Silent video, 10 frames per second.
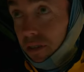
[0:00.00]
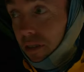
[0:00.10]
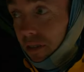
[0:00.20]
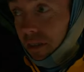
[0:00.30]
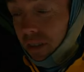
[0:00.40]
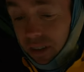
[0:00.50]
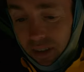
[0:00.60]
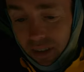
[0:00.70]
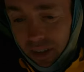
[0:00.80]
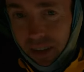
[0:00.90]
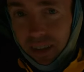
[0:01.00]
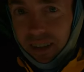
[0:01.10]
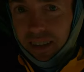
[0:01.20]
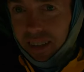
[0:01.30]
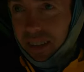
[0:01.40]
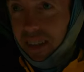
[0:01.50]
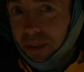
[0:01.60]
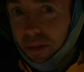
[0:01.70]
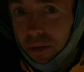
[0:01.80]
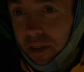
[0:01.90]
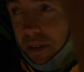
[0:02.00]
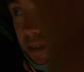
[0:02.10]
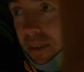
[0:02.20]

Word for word: is done. Let's get going.